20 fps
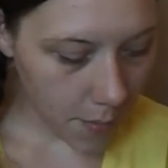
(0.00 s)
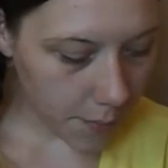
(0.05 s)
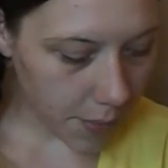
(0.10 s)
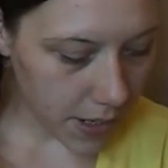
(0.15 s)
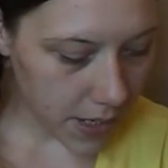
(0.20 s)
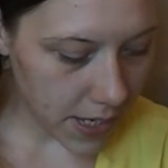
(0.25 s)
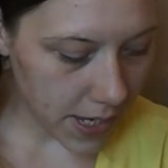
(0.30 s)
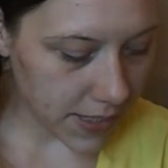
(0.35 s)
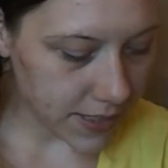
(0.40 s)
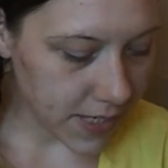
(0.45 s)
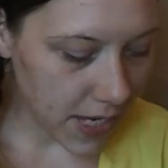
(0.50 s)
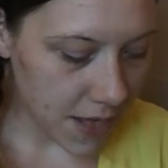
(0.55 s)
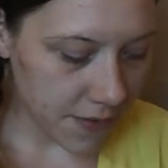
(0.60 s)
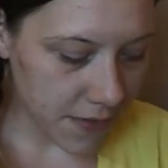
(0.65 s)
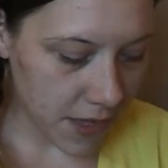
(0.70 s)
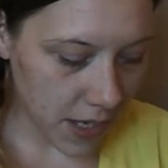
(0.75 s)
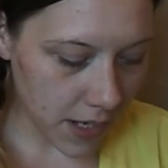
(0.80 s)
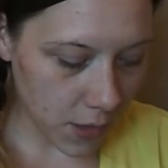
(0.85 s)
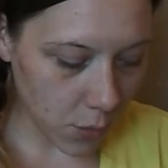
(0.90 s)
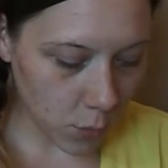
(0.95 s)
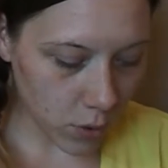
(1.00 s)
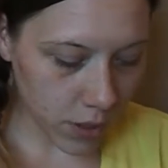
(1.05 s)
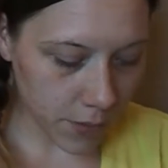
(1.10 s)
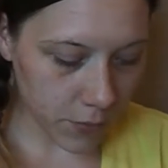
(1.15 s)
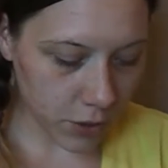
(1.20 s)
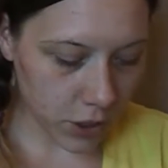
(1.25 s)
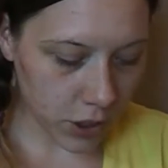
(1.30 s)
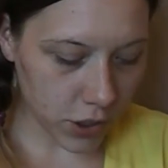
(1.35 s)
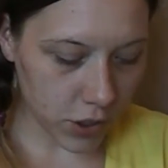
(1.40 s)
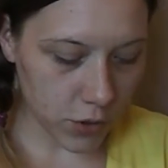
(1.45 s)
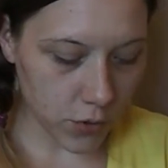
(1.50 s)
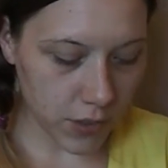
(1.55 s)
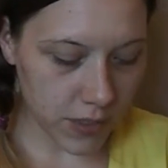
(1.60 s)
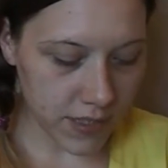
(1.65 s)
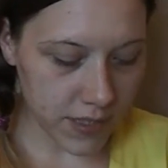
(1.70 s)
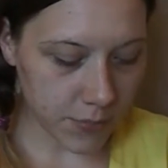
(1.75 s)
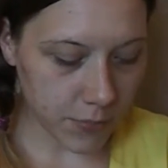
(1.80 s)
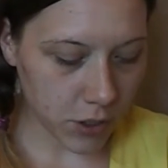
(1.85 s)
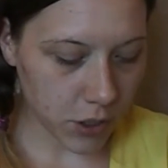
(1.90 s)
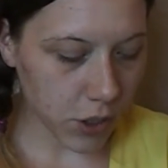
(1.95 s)
But yes, and then what I'm going to do
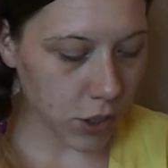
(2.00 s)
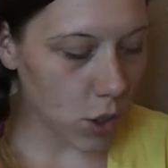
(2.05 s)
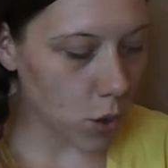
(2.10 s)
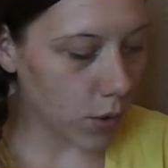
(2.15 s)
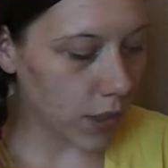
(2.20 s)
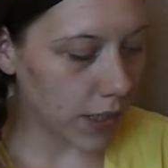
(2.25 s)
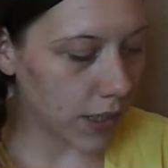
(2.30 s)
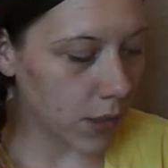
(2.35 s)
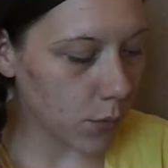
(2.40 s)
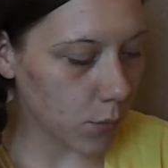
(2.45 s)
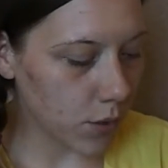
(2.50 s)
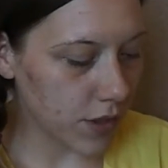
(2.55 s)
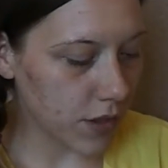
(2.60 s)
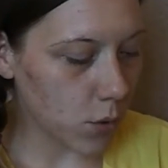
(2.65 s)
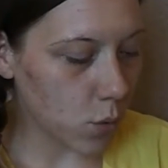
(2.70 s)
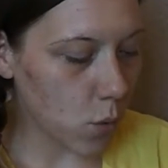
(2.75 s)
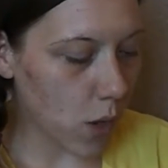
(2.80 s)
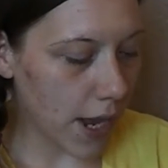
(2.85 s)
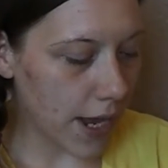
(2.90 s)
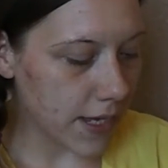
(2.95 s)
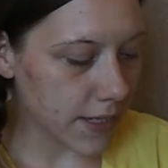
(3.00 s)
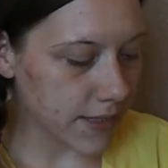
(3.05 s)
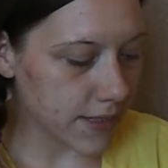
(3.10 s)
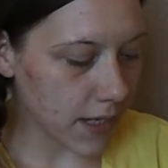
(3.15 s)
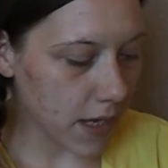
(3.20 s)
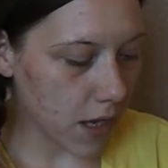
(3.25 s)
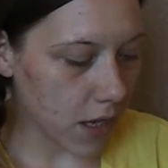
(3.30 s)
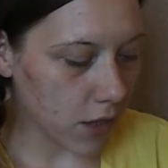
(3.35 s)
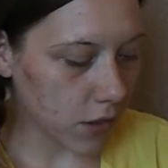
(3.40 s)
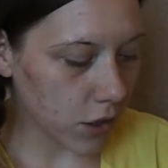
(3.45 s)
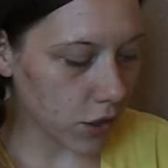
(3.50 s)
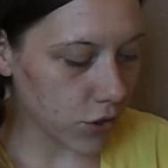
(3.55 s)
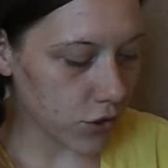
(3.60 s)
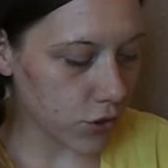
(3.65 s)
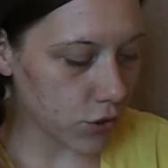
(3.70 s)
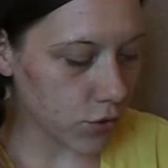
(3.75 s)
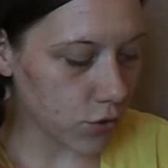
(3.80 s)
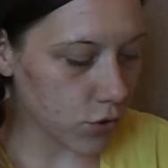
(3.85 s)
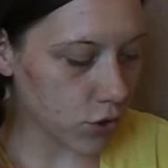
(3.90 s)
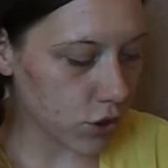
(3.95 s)
is I'm going to go in with the YSL
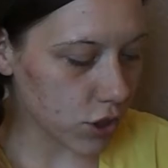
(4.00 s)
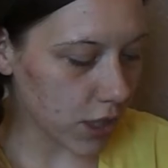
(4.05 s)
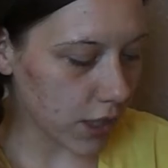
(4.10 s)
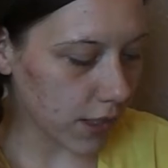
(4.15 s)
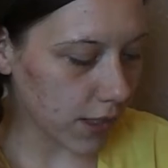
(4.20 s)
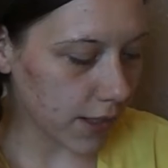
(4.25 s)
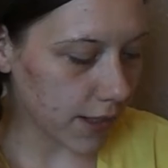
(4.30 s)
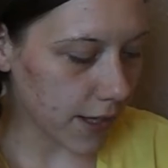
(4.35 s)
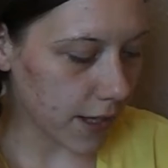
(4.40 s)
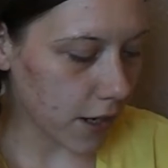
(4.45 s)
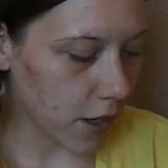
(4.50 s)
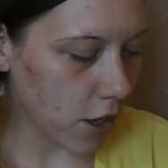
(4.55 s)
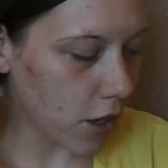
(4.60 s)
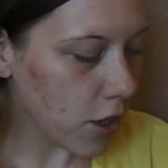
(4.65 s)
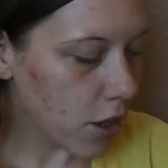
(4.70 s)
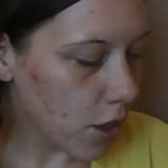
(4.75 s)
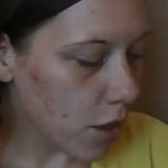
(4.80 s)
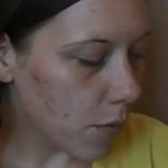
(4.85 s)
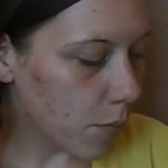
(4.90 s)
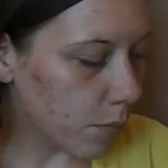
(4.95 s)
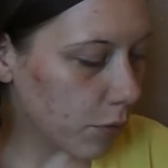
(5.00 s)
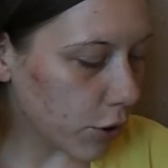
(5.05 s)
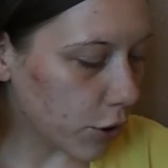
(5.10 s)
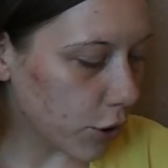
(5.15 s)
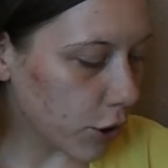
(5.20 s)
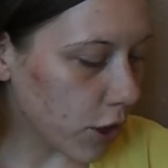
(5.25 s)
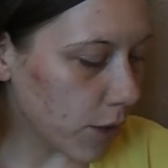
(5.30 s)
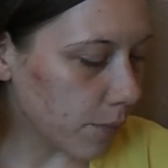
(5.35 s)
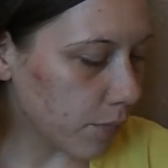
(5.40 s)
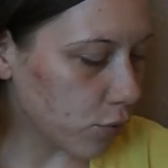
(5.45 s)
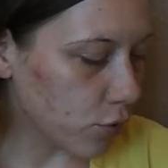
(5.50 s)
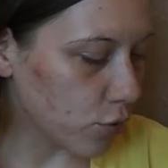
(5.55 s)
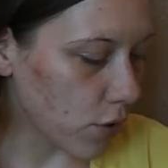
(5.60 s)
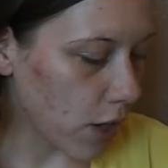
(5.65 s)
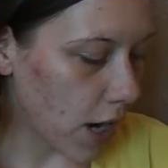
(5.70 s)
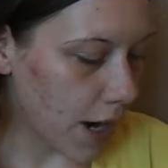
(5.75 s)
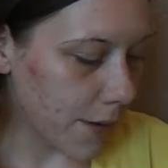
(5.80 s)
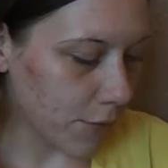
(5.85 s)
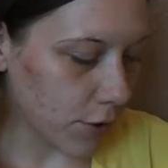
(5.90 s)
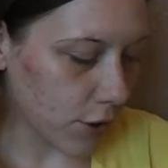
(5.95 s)
Touche Eclair Blur
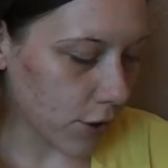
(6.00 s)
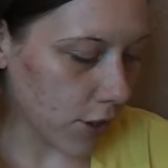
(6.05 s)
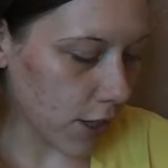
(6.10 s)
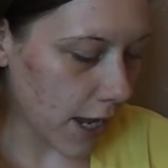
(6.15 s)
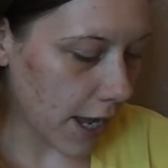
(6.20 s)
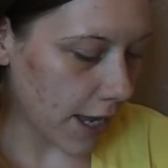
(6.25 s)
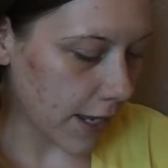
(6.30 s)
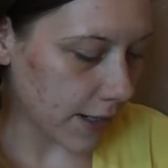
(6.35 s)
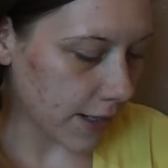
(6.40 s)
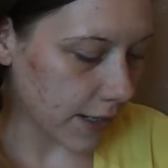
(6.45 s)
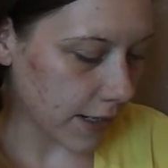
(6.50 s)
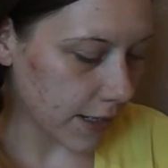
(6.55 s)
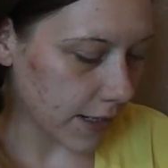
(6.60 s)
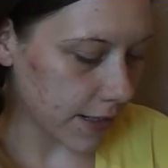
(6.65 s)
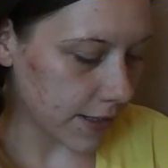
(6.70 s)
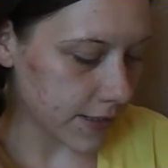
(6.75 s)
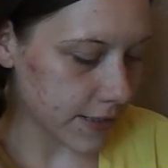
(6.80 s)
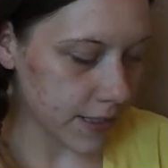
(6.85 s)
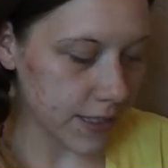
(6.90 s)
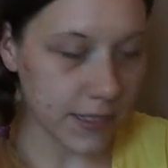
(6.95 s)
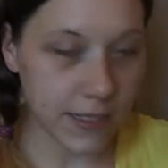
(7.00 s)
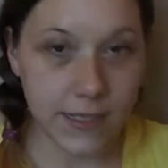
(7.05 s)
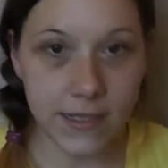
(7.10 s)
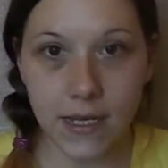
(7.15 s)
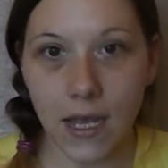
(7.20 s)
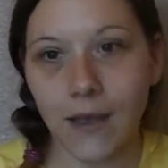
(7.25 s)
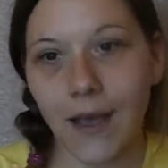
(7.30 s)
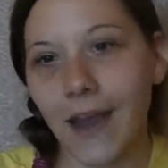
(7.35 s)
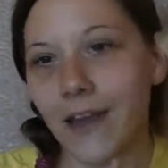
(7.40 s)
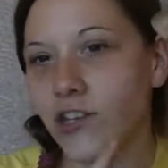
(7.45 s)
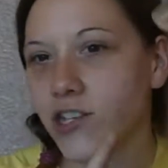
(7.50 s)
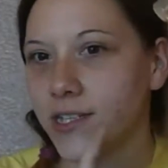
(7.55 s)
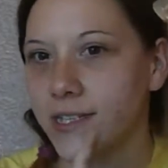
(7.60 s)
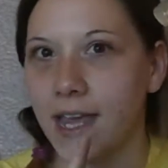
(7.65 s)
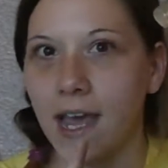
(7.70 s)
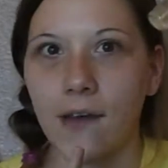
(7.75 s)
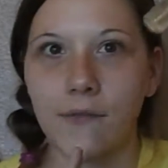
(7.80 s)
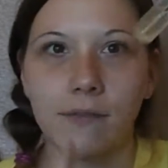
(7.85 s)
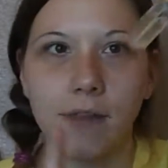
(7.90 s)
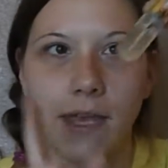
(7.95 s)
Primer, and it is, I just
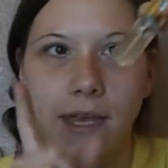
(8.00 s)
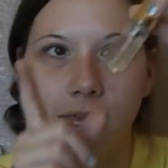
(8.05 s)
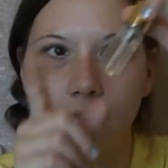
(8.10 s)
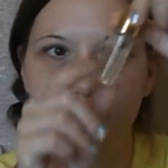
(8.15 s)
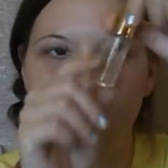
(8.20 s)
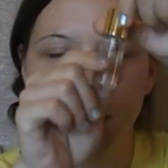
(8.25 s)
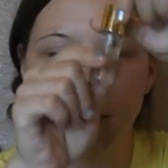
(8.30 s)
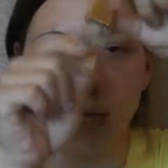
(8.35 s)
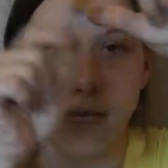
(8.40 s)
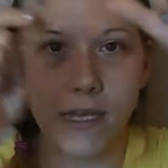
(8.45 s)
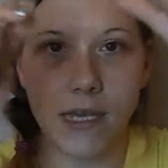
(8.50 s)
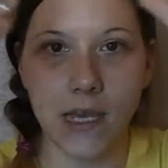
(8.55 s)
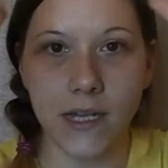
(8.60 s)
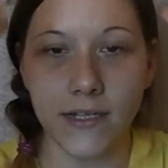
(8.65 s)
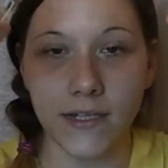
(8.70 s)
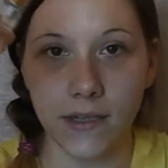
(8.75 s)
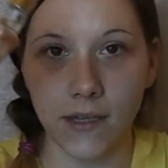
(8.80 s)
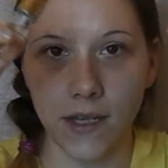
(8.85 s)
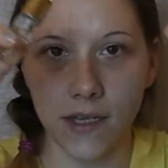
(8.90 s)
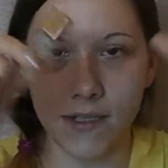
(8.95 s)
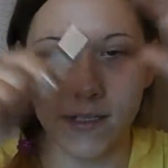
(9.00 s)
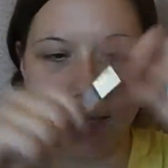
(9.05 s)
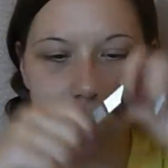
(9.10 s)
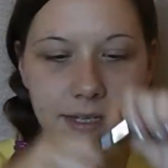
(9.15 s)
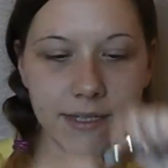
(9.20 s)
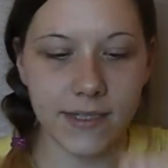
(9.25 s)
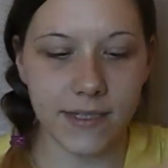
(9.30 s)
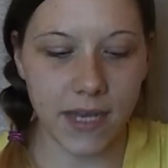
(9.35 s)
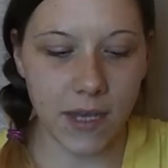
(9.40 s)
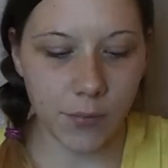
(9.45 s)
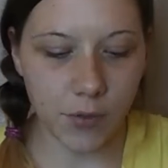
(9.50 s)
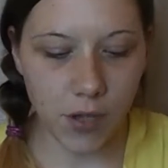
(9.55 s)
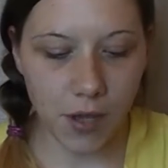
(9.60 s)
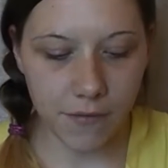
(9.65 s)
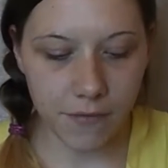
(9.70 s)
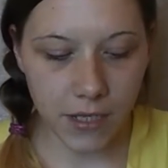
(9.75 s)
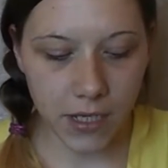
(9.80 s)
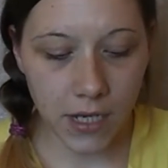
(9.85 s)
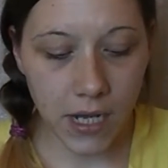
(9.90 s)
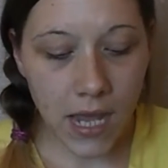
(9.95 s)
have like the deluxe size sample
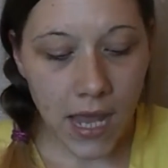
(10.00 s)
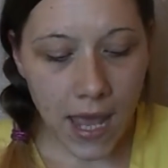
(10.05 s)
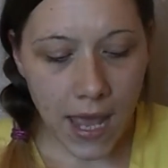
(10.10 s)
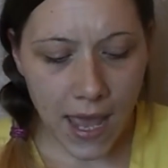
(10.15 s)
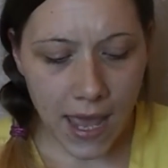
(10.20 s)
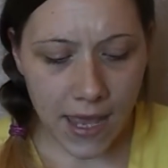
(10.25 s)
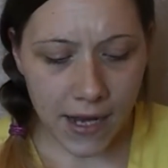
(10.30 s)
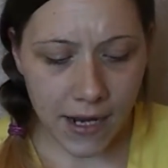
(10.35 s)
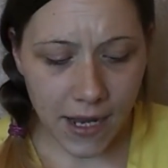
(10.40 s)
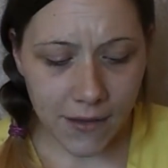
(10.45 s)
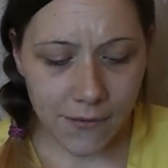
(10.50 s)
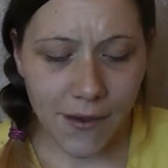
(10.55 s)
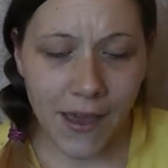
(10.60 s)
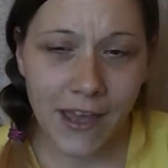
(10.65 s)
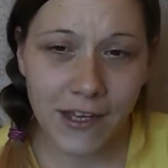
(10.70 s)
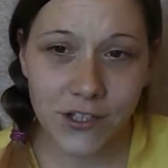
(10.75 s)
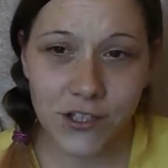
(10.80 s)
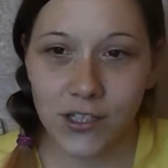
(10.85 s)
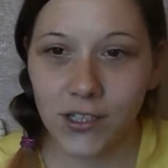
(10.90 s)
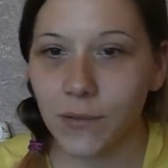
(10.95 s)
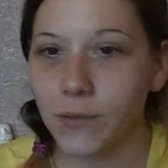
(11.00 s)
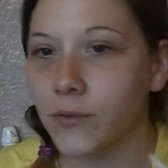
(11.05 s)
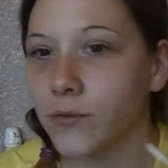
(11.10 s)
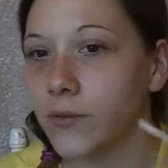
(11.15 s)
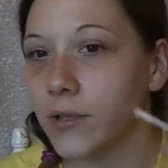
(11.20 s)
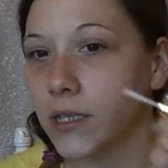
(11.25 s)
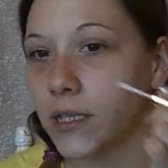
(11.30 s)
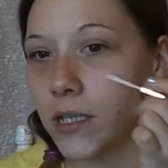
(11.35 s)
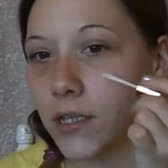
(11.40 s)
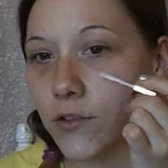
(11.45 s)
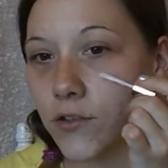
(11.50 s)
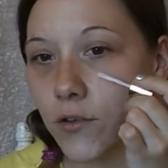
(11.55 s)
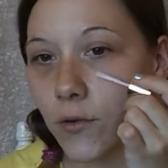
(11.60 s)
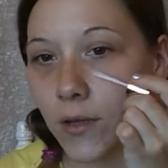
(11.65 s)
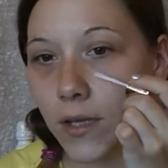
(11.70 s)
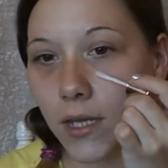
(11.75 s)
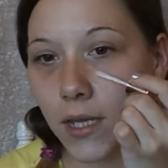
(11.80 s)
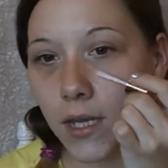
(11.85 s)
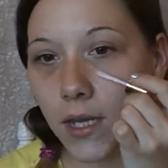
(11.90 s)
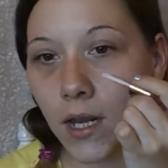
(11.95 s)
of it, and I've actually been really
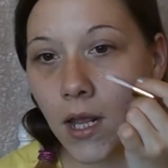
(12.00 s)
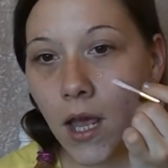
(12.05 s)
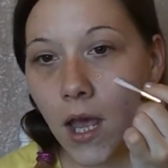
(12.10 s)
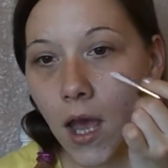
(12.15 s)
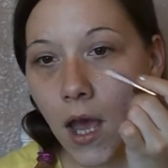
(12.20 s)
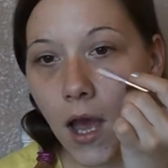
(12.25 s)
enjoying it.